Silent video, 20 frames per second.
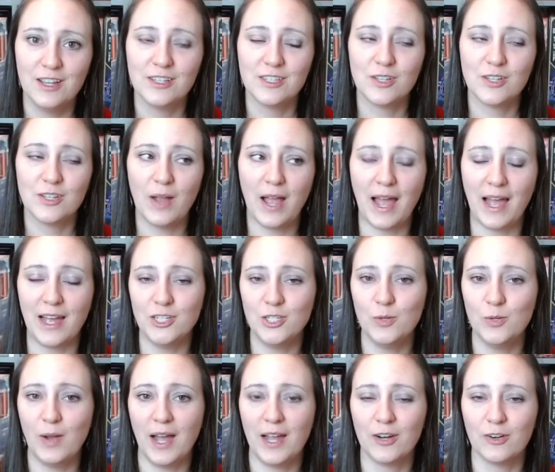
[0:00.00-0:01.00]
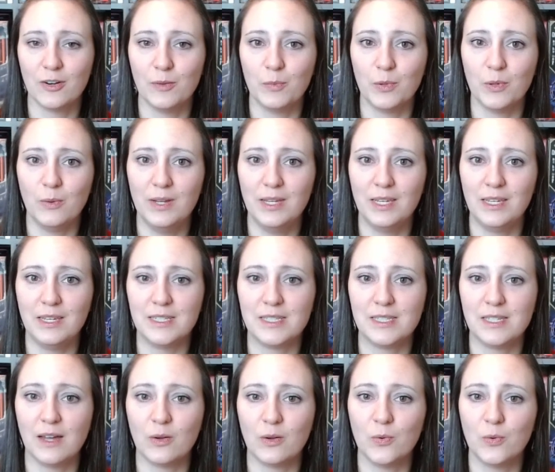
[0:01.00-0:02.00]
So as you hire employees,
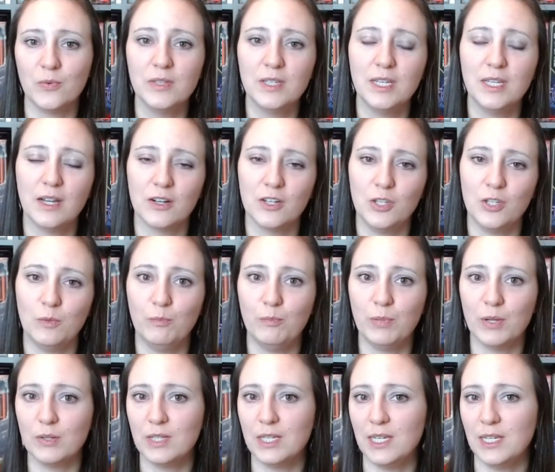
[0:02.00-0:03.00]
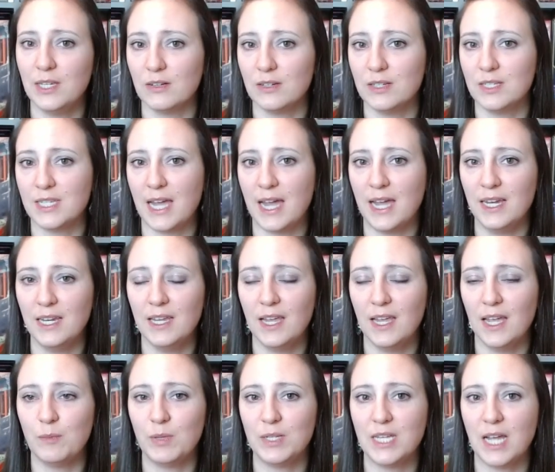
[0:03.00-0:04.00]
not only are you building your deck
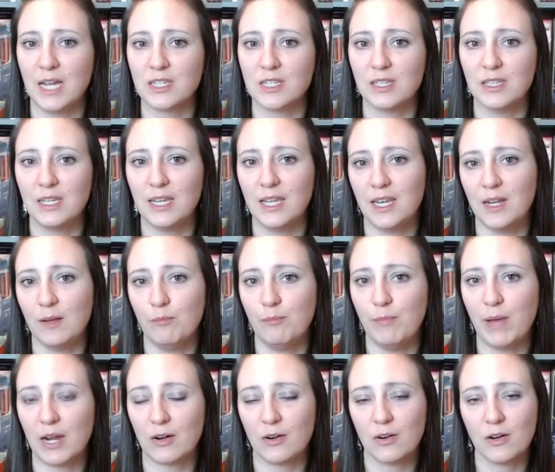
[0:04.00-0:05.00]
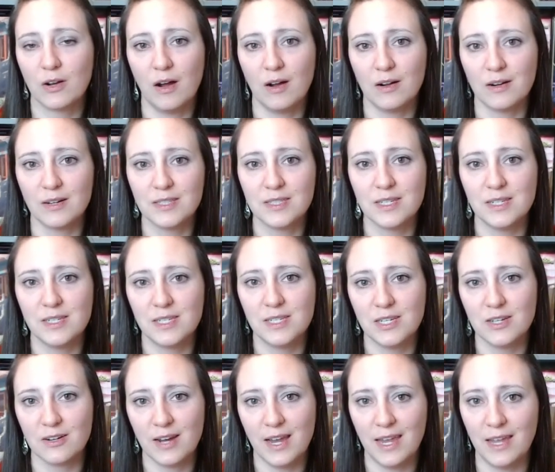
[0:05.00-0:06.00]
and potentially getting better cards into
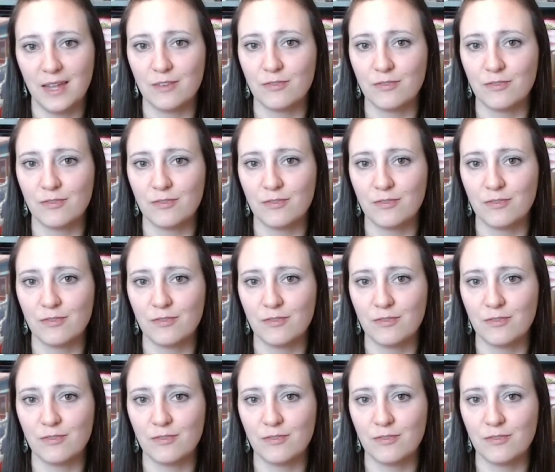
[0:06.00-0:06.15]
your hand